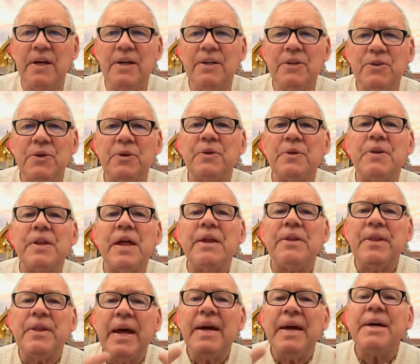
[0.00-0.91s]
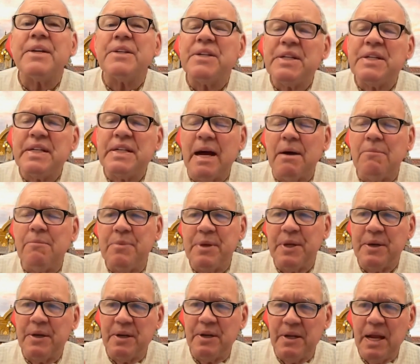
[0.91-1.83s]
So then they can step
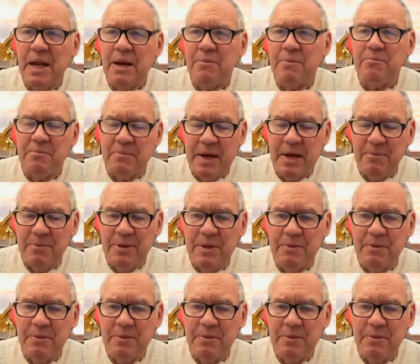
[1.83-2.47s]
in and then maybe